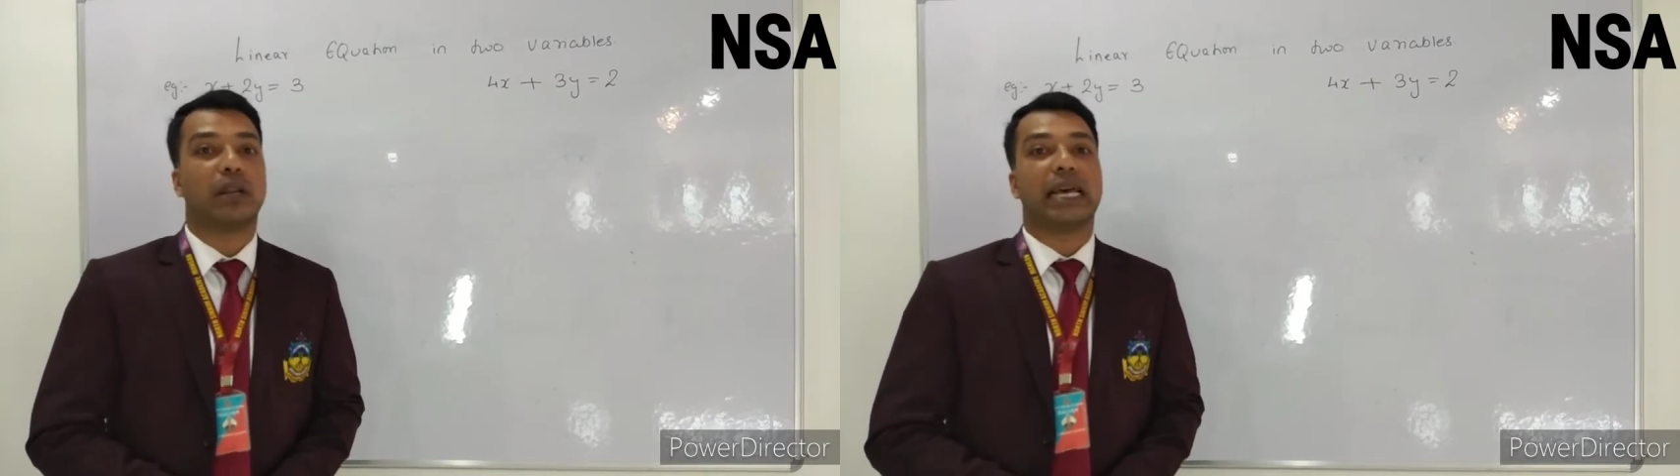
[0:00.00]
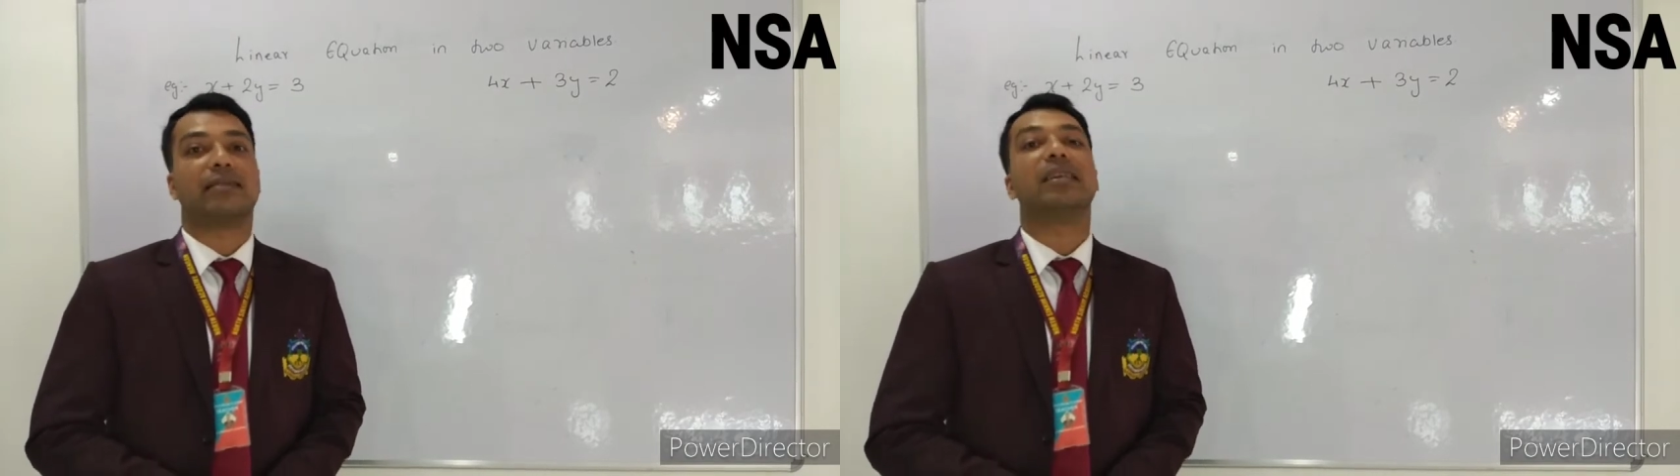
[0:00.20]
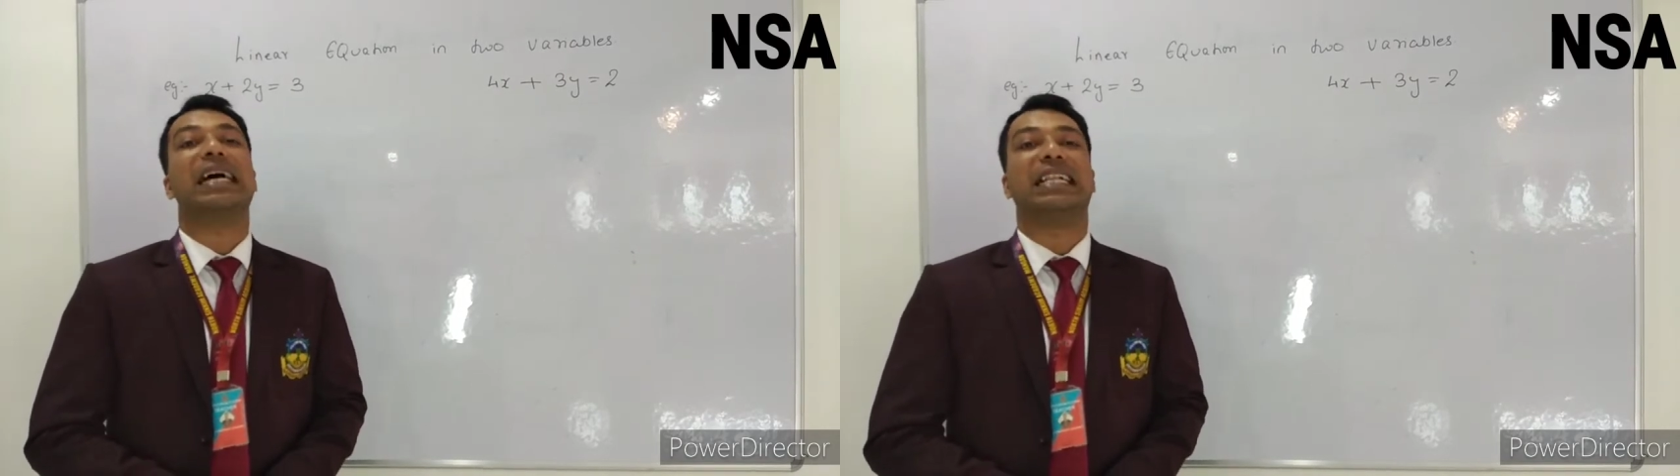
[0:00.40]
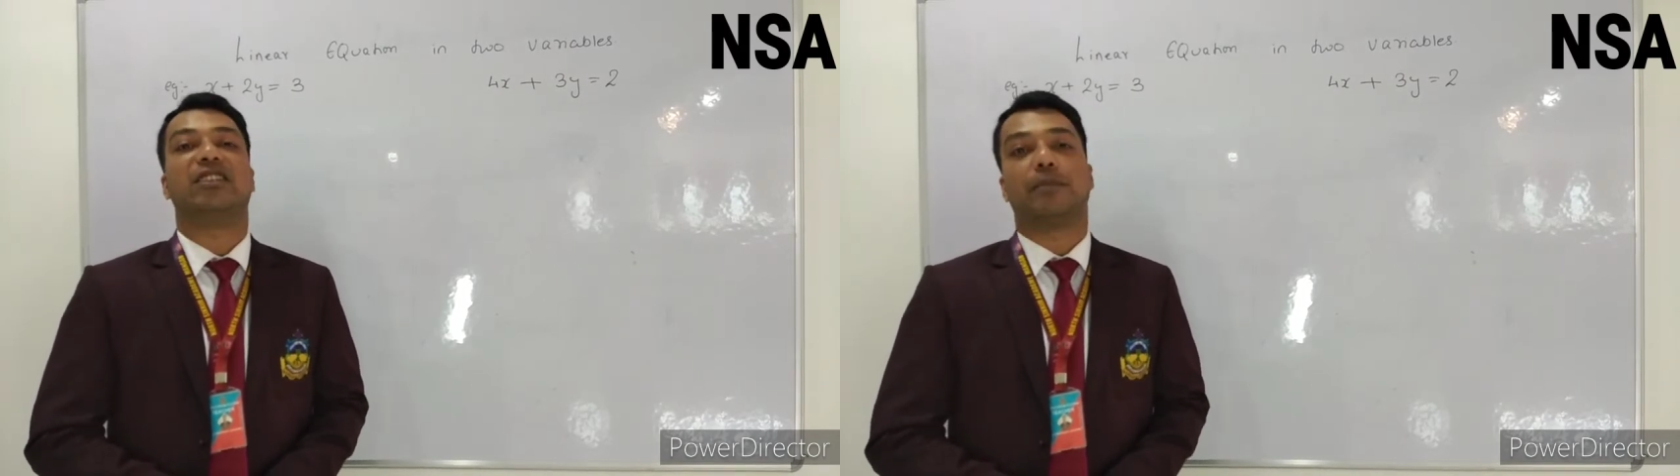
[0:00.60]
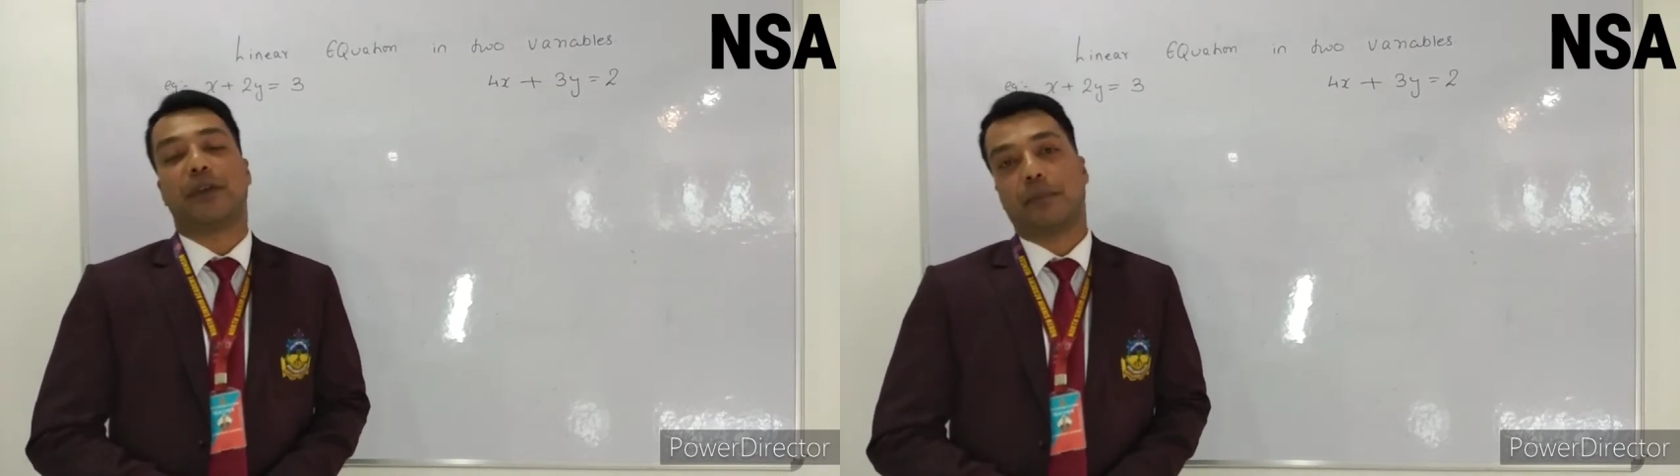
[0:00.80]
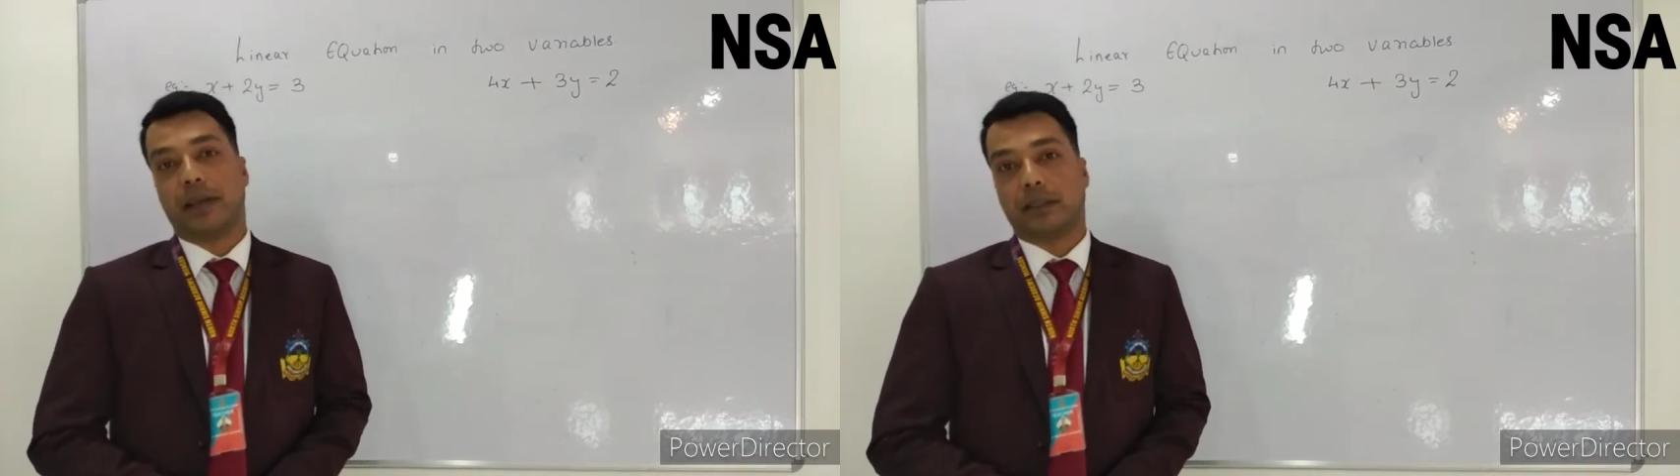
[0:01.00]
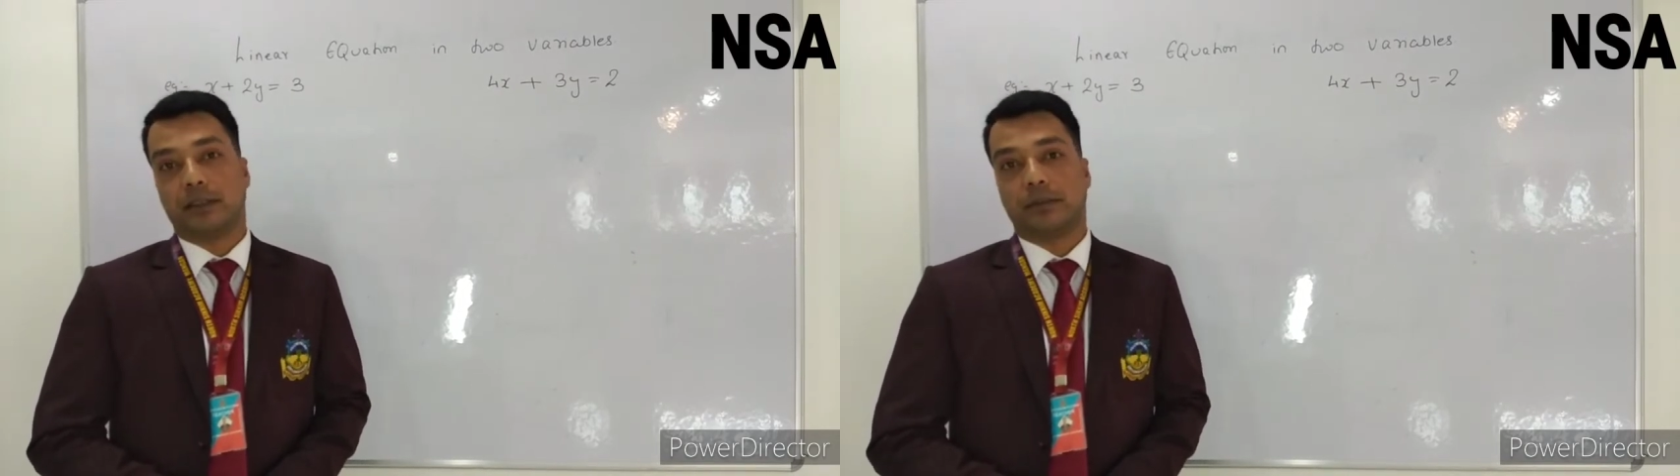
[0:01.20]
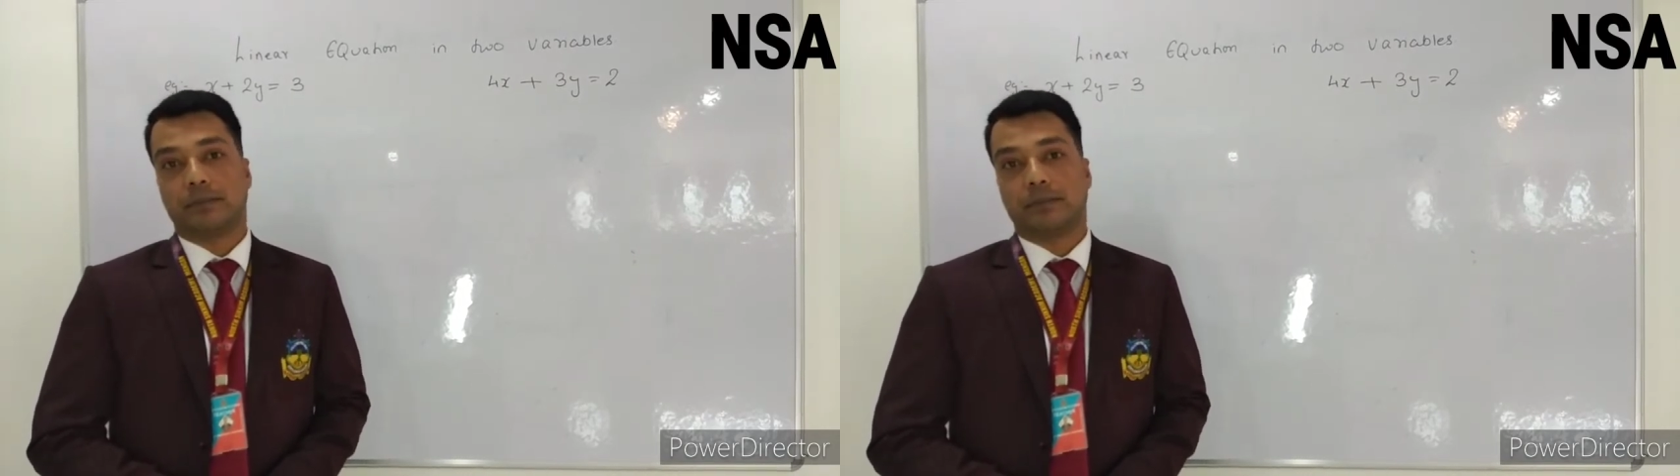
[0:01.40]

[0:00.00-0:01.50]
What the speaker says: as the algebraic method.